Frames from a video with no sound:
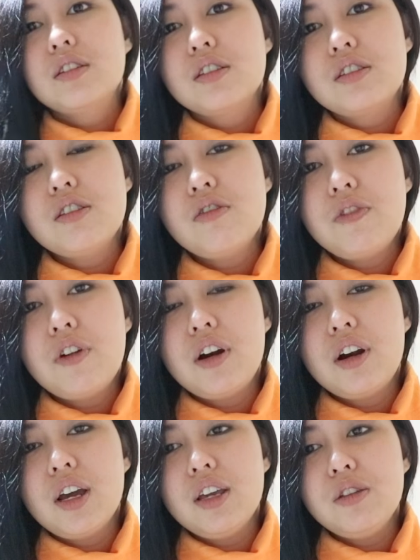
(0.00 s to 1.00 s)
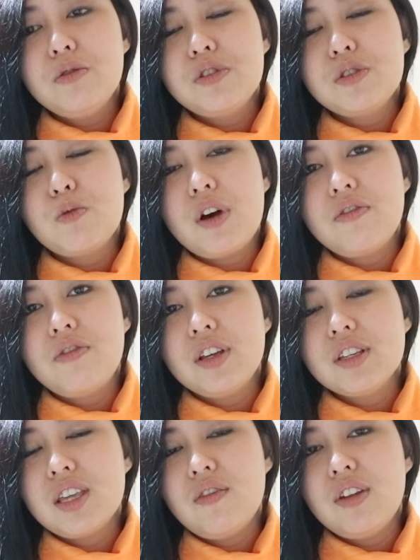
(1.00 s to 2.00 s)
So far, I use
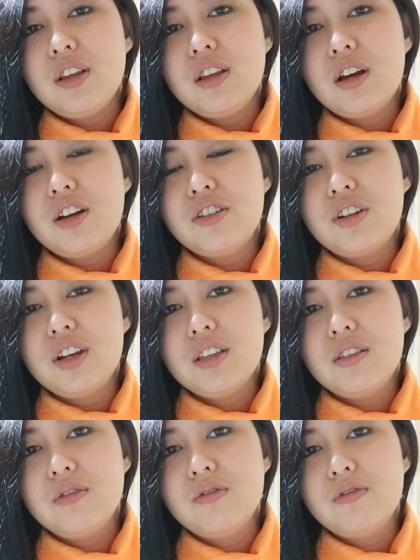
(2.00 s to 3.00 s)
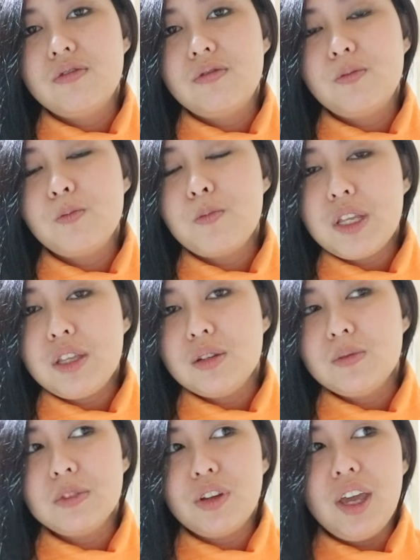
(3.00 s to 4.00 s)
HUAFENG 700
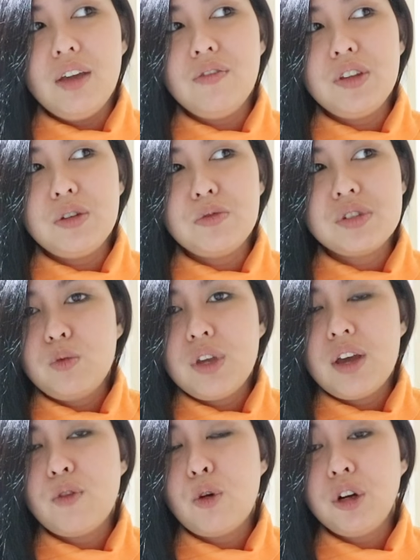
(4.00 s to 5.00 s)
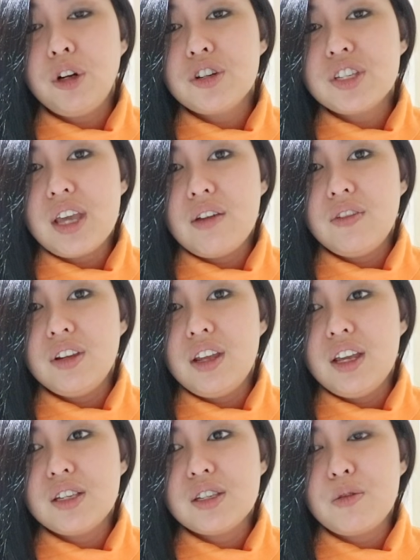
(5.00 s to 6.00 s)
medium to heavy use. We have orders every
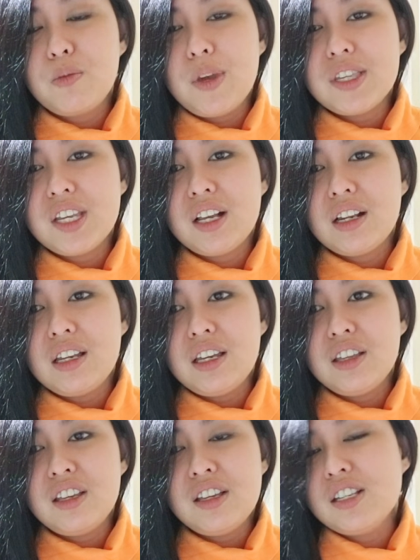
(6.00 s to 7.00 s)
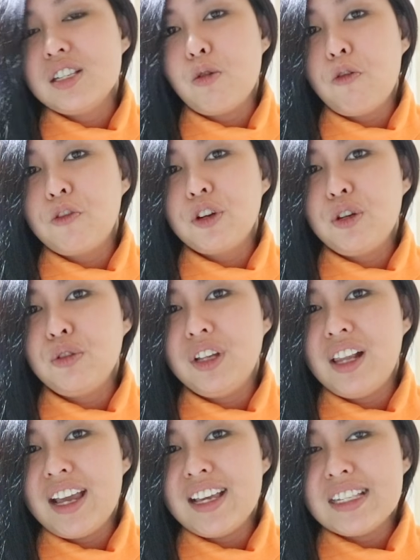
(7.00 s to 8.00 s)
day, so basically, this is
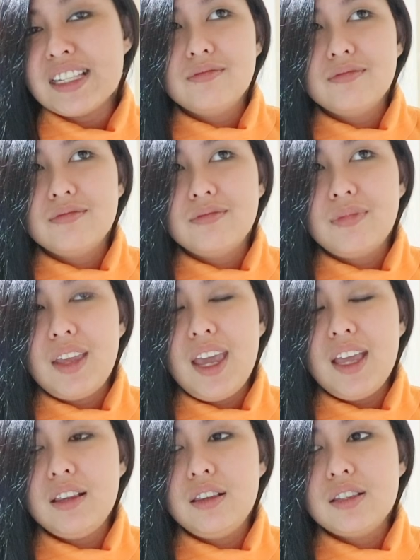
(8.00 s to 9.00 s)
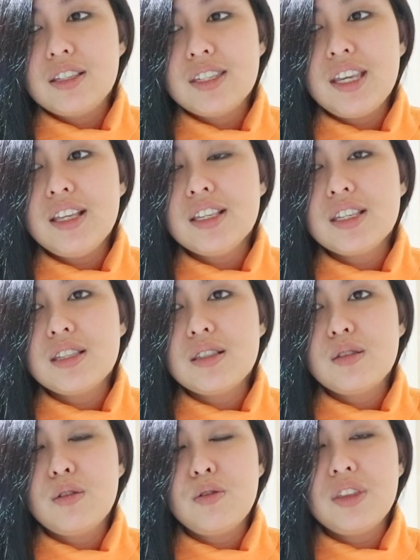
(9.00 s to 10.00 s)
overutilized. And since
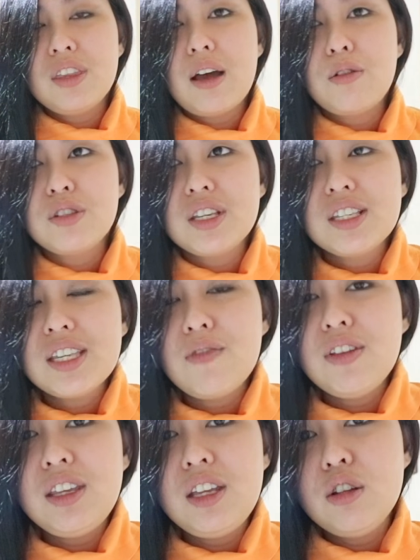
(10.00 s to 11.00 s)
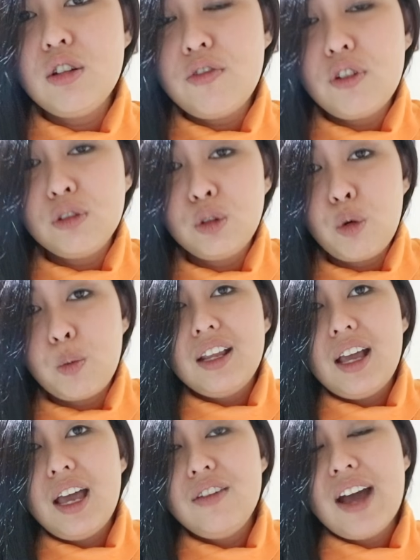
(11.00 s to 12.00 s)
2017 of October,
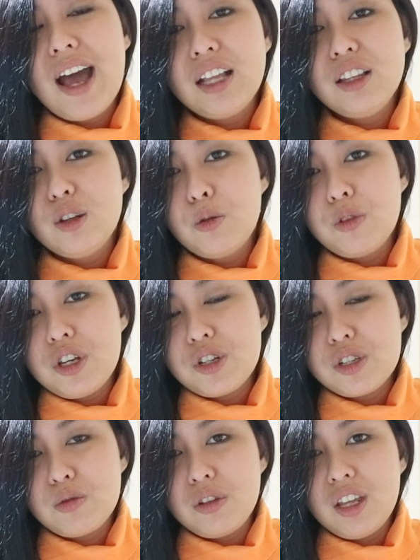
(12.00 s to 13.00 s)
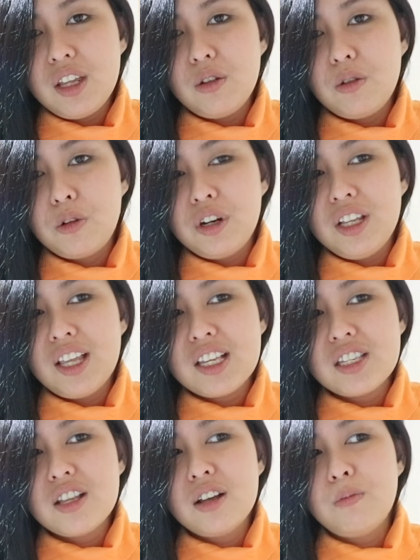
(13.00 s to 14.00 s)
I've had no issues with it or it
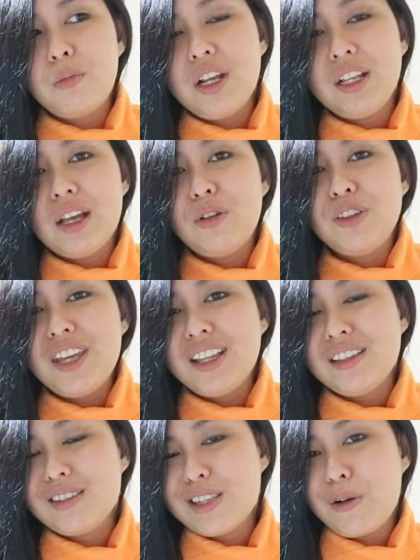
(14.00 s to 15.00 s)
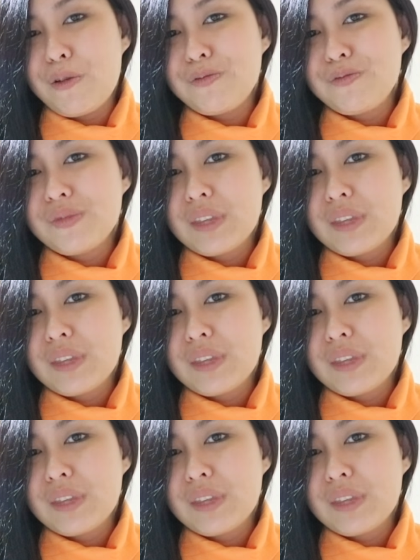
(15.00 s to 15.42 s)
has not breakdown yet. So,